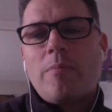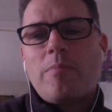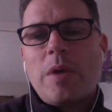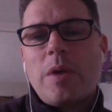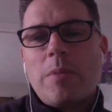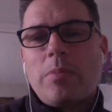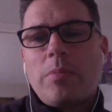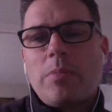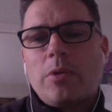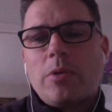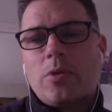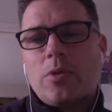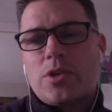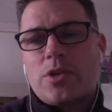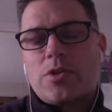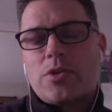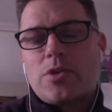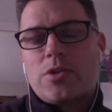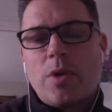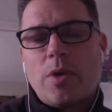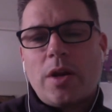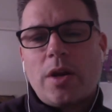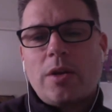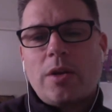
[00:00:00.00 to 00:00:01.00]
people who are just
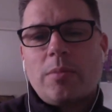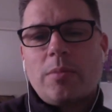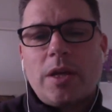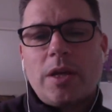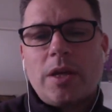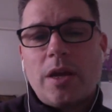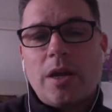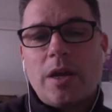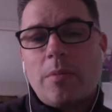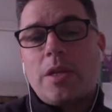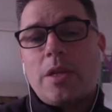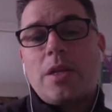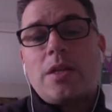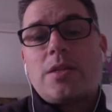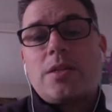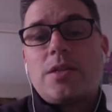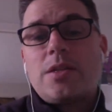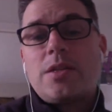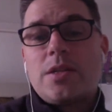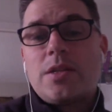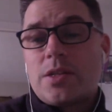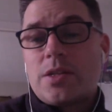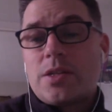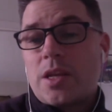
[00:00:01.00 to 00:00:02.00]
randomly coming in
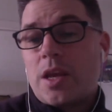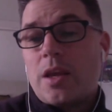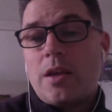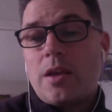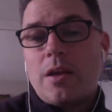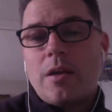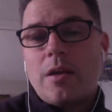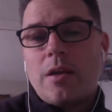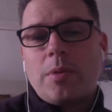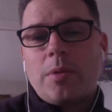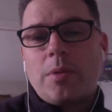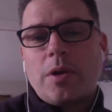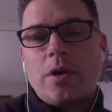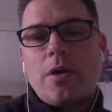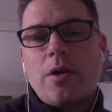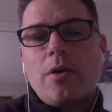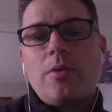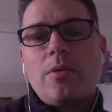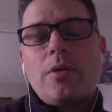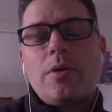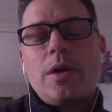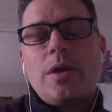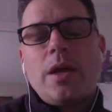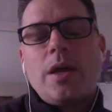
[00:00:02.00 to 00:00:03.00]
to see Oplerno
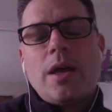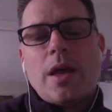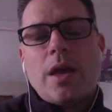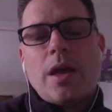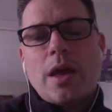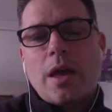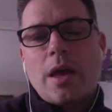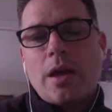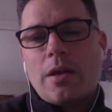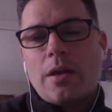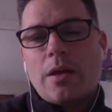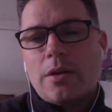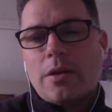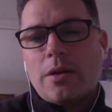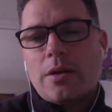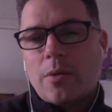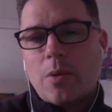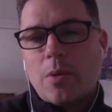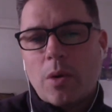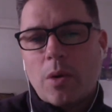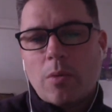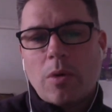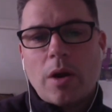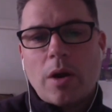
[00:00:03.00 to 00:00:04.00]
and
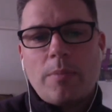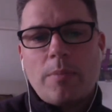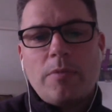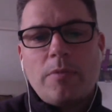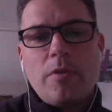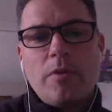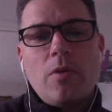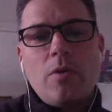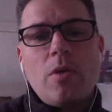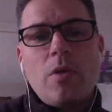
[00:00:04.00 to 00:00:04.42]
what we're up to.